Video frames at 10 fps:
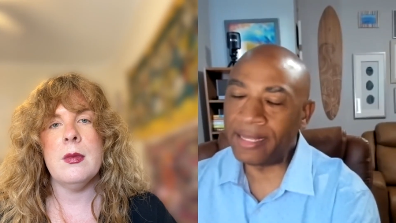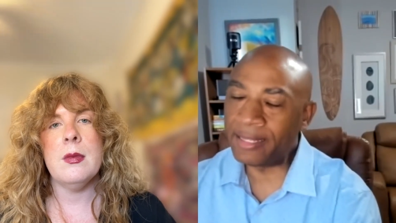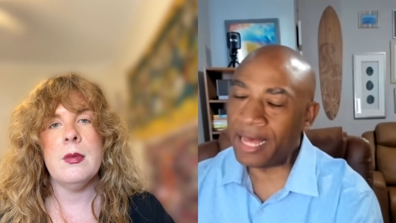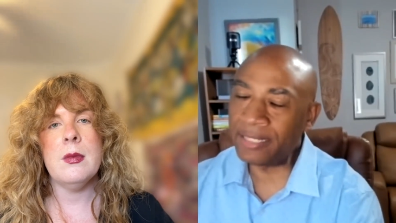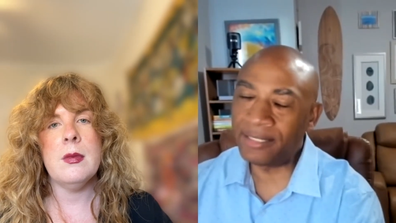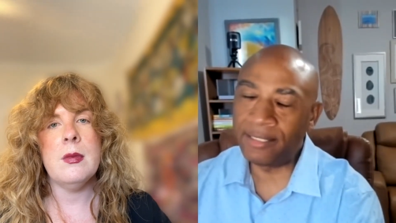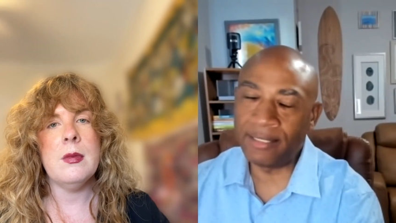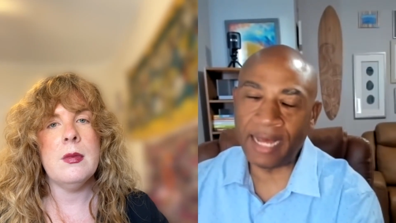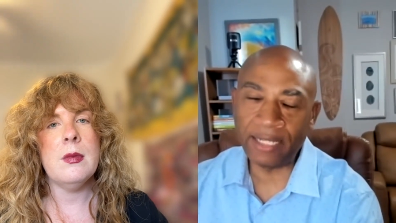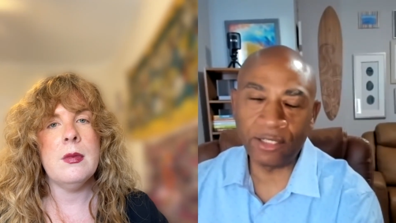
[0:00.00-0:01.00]
Speaker 1: that's
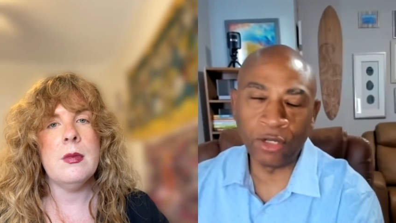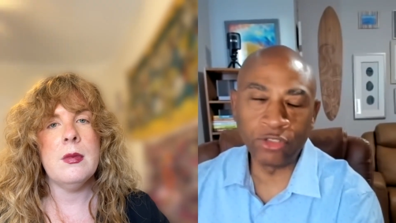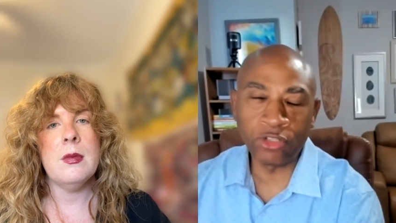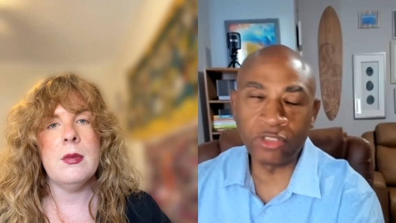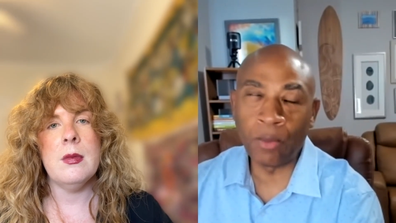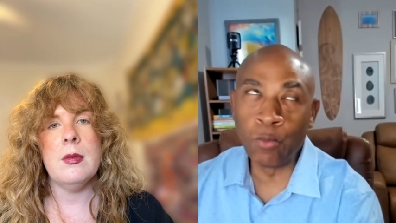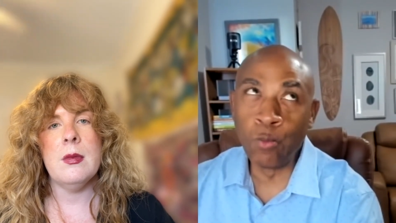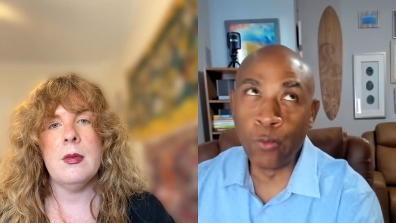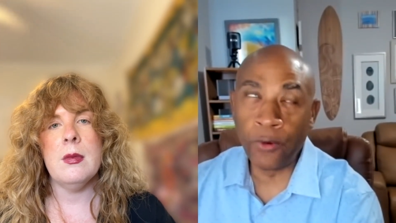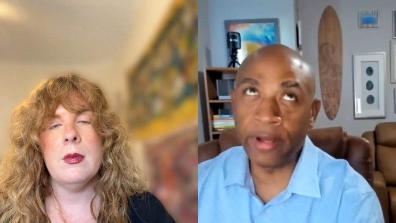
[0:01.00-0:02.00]
that those are some
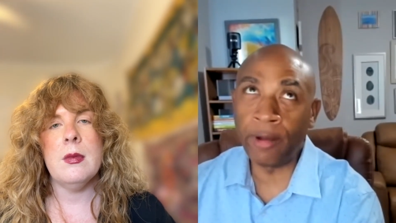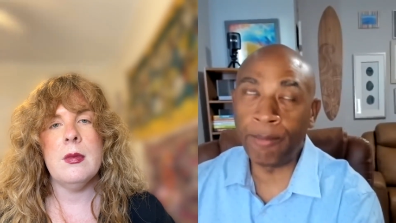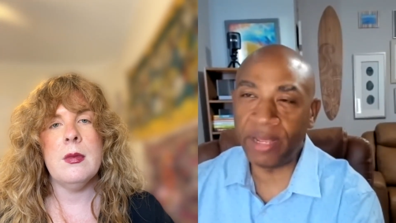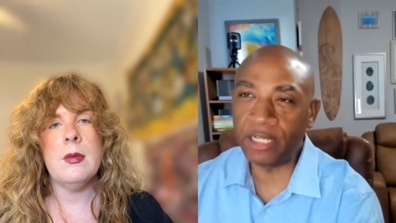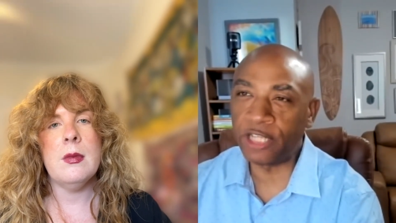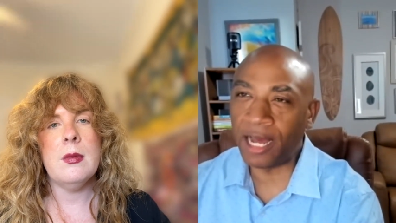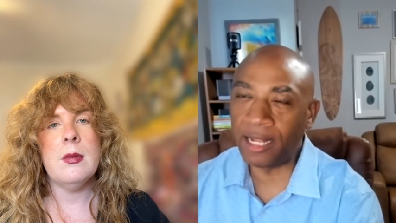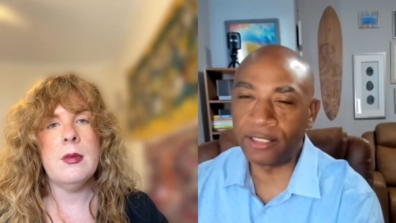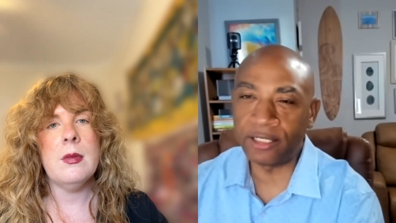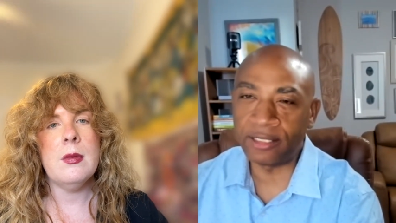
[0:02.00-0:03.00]
real big
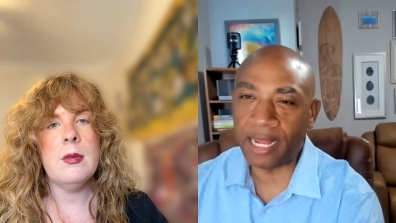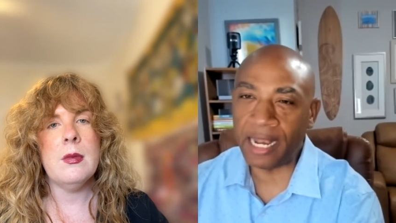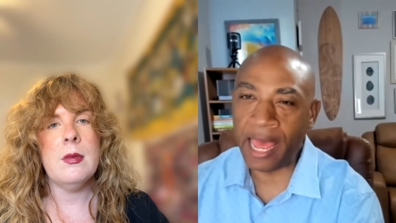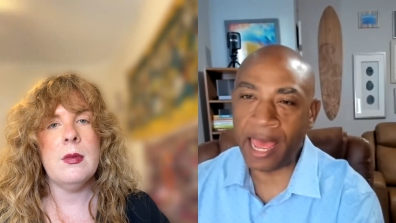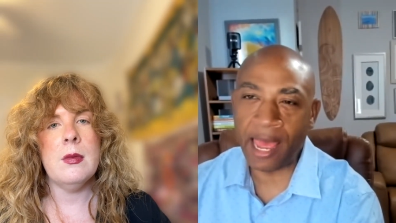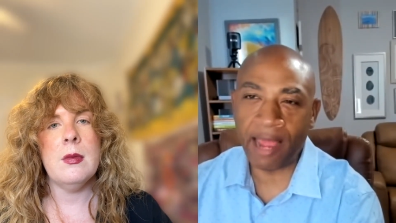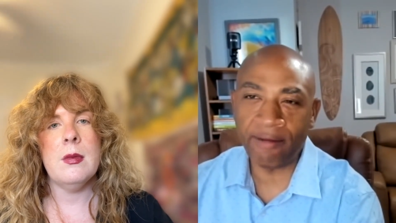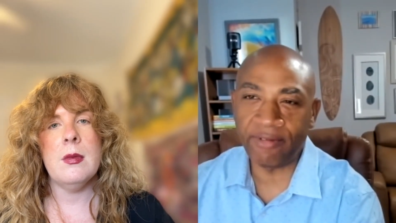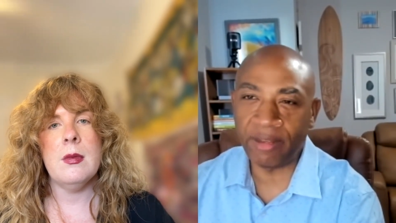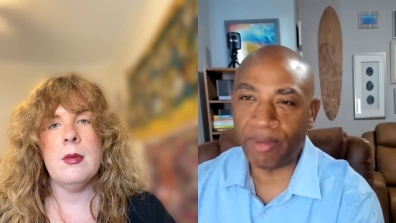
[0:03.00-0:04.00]
challenges that
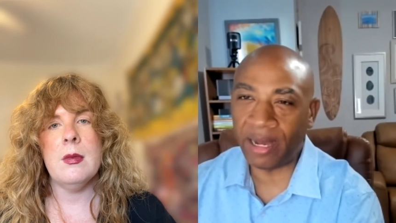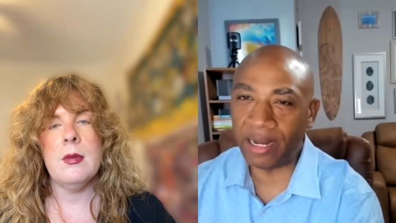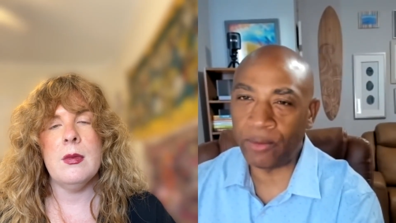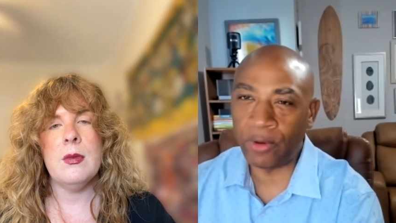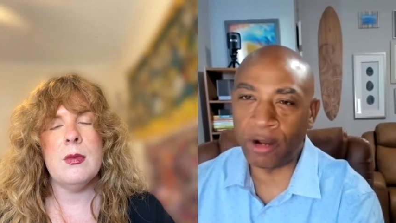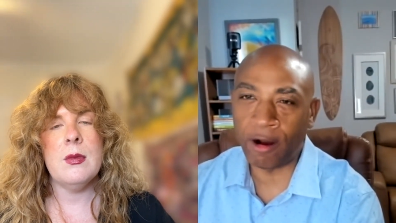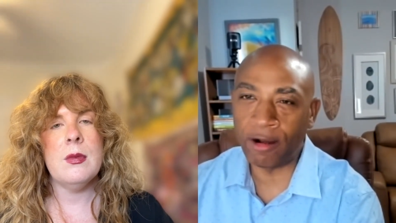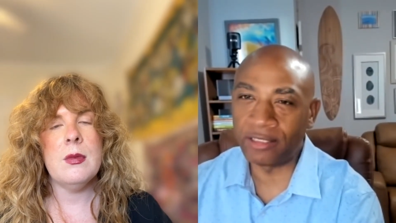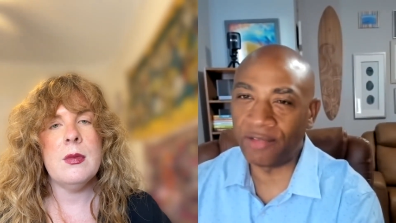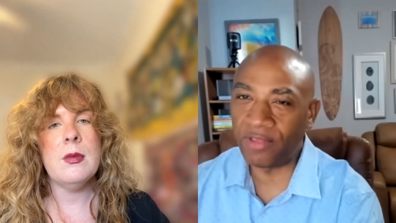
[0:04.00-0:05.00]
everybody
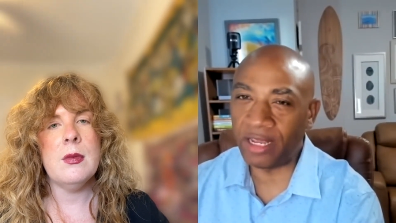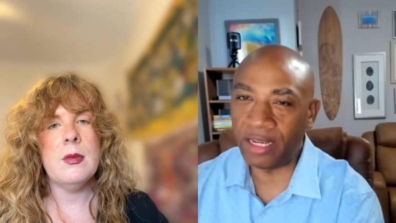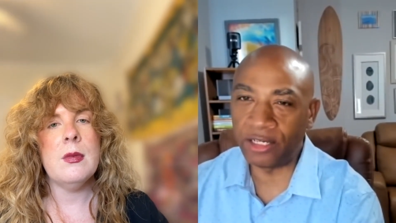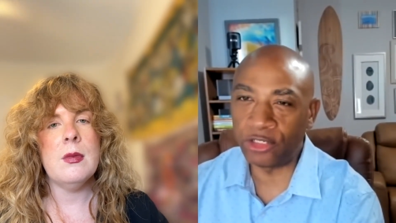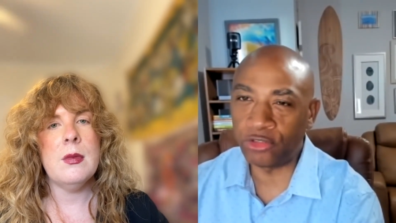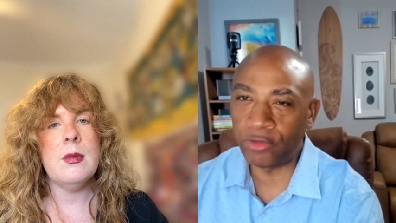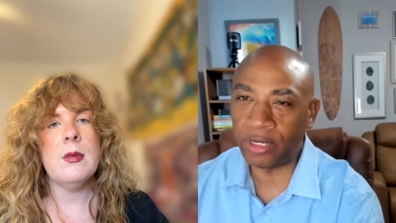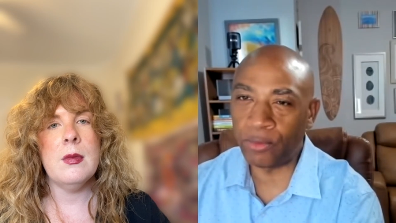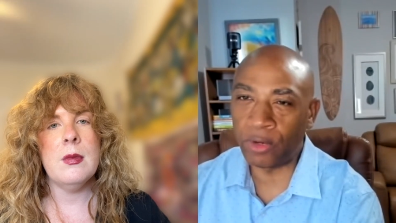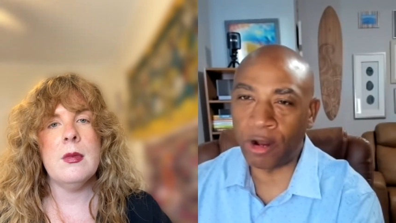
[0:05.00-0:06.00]
regardless of the
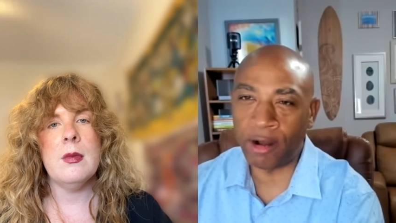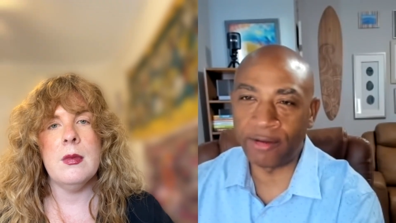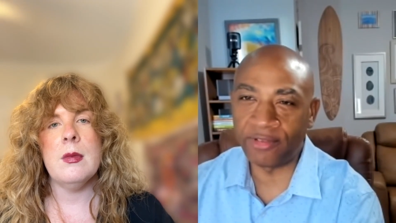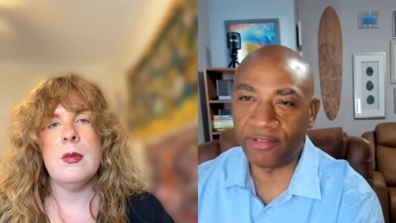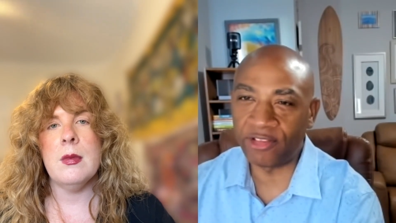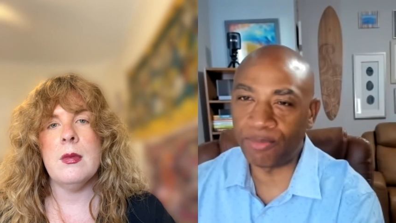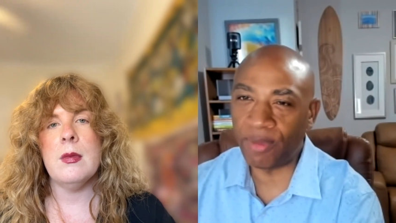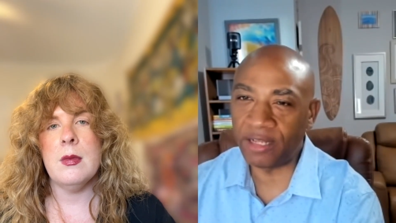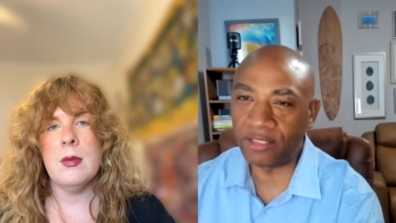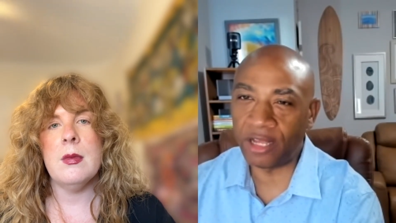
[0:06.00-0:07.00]
industry regardless of the
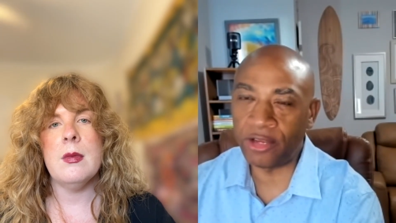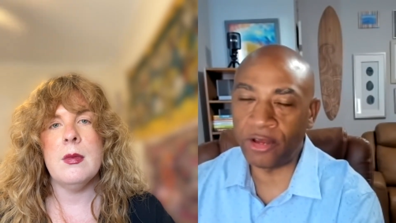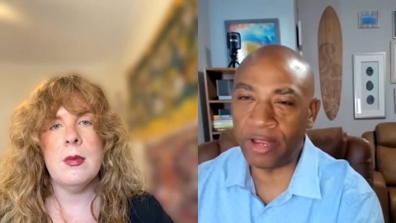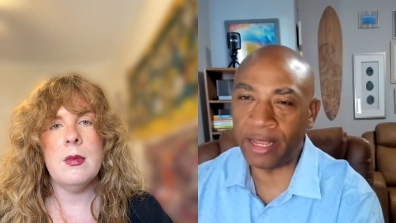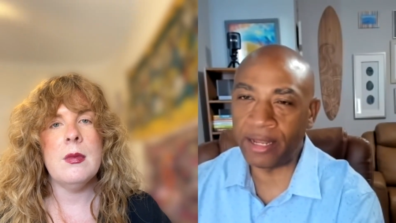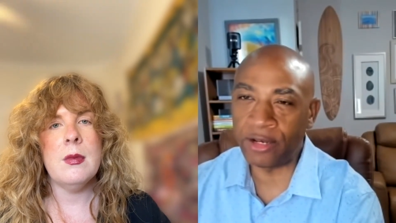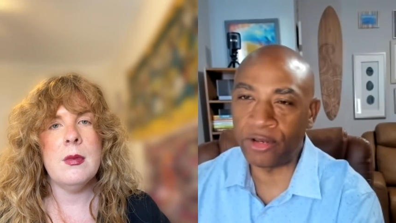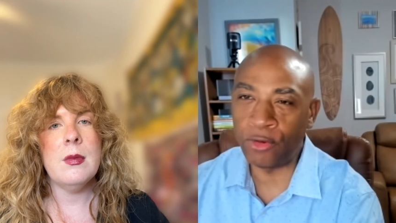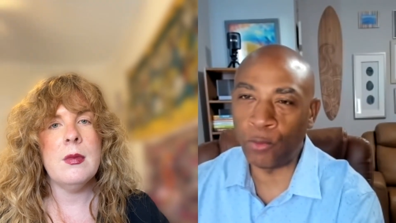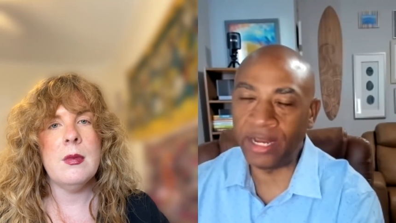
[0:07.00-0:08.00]
space that you're in
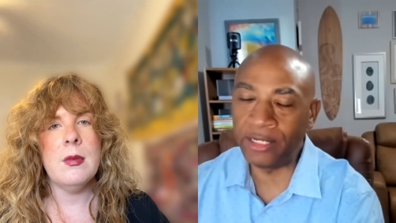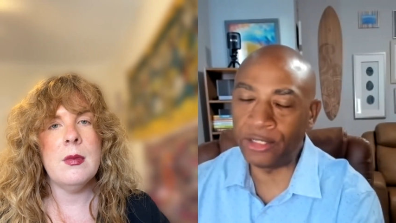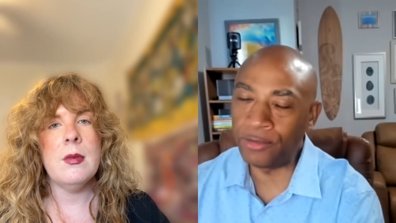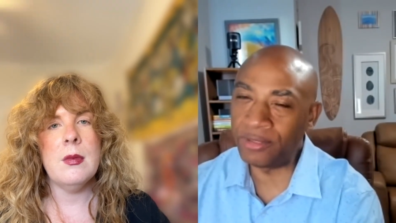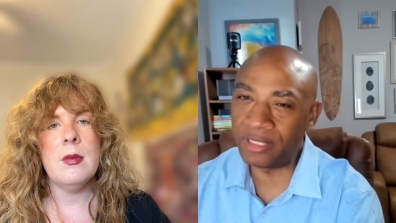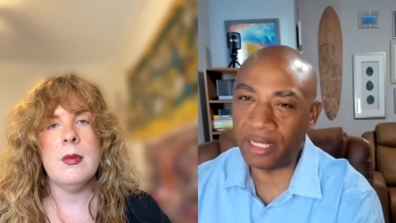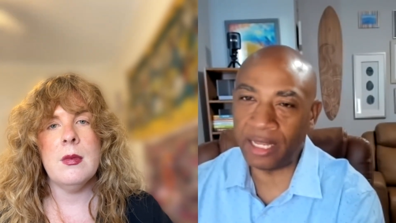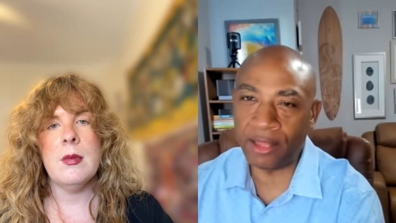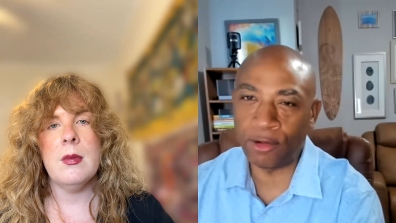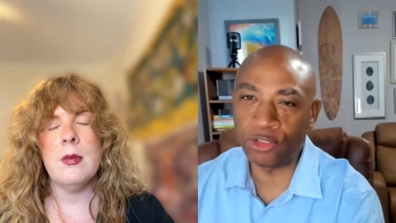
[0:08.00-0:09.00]
we do see
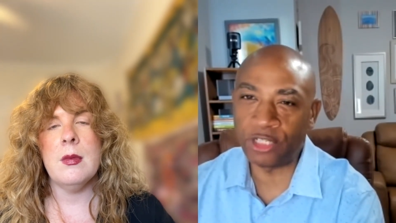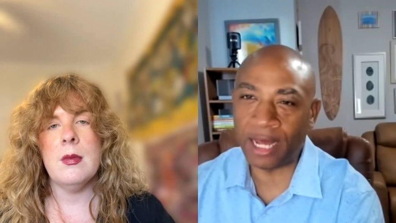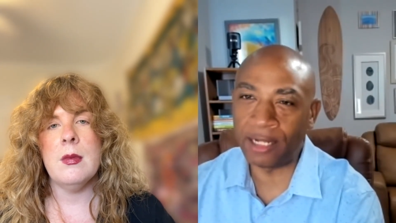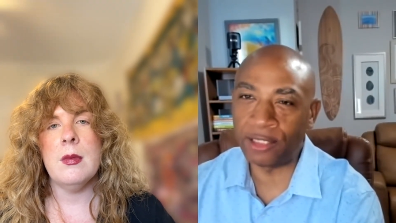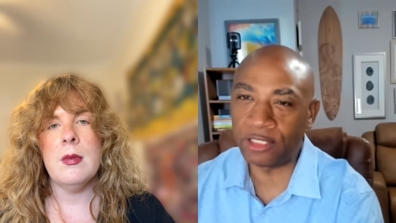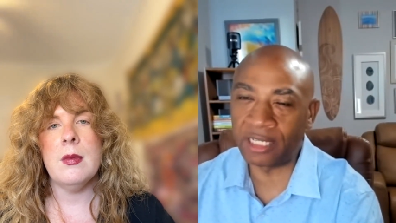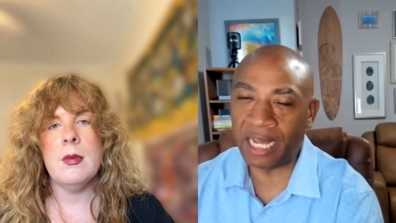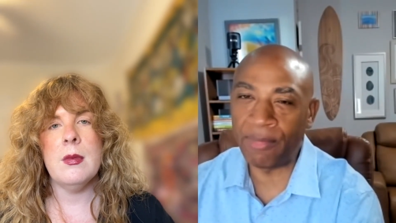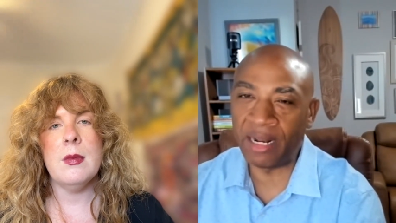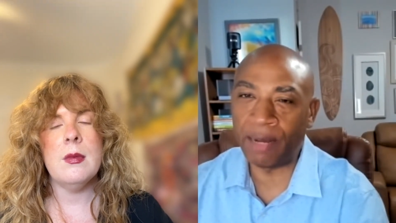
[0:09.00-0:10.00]
those challenges
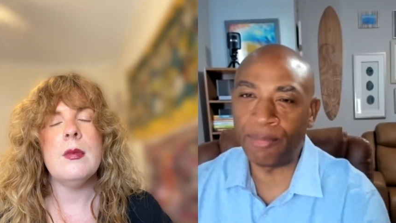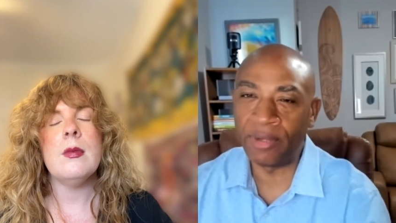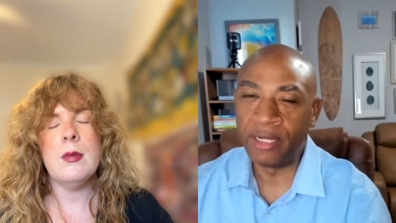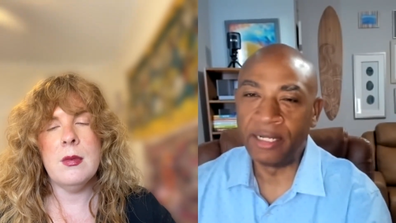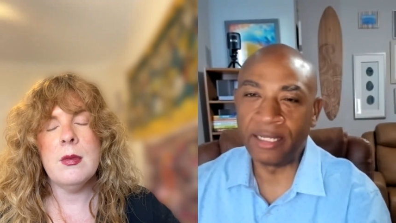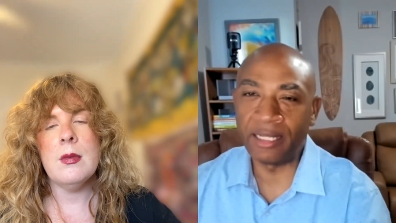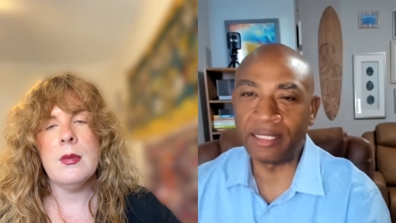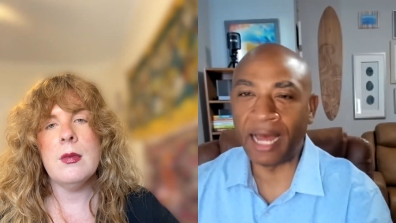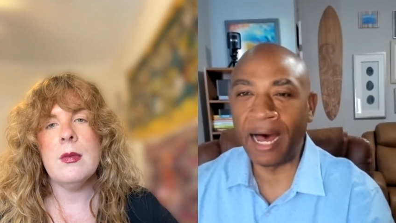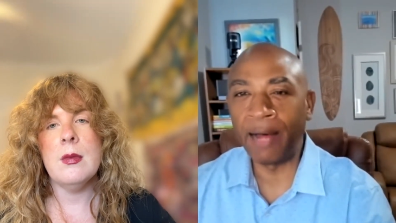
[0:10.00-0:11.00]
coming up to the
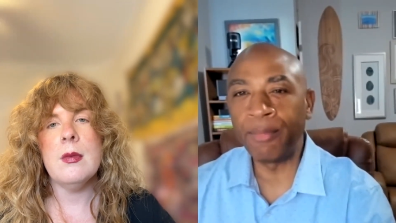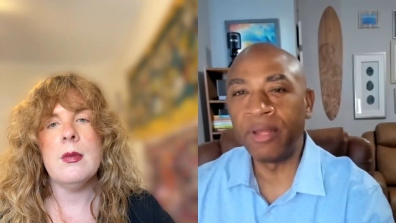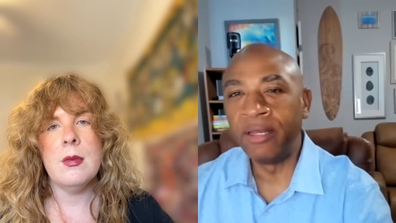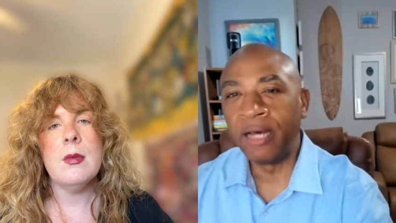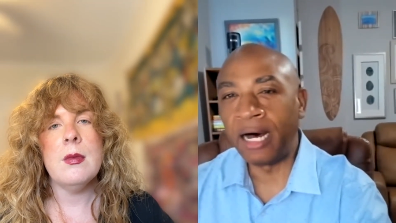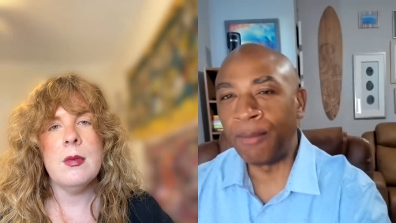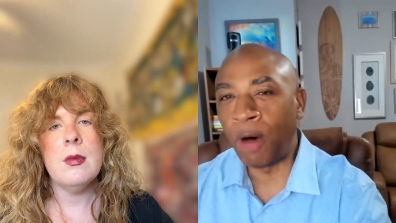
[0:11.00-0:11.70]
top um,